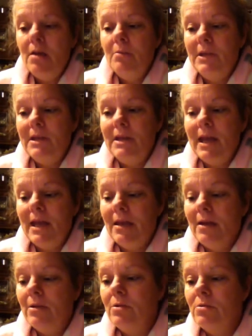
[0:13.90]
but
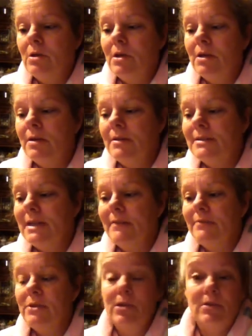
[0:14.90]
now this
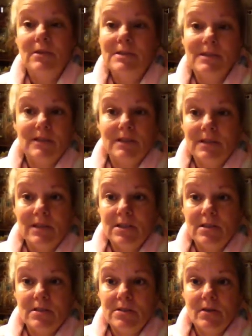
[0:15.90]
afternoon his
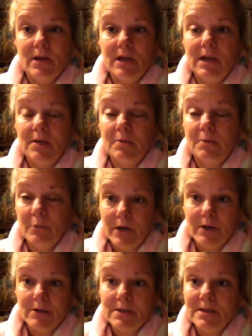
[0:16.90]
condition started getting
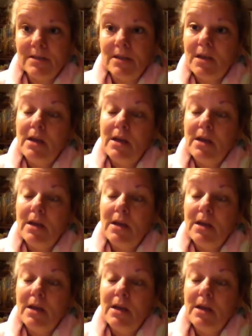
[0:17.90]
worse.